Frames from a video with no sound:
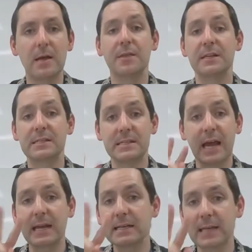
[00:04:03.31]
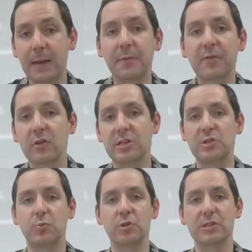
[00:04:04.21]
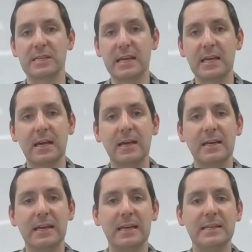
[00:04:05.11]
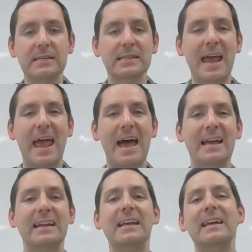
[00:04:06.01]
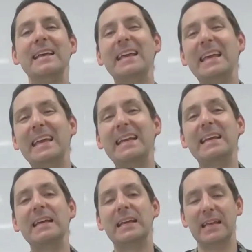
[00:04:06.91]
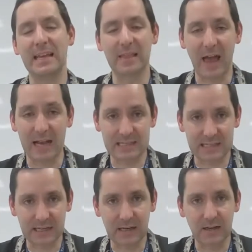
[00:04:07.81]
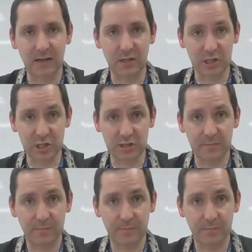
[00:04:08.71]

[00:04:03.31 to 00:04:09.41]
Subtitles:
The second type of collision we'll see is an inelastic collision.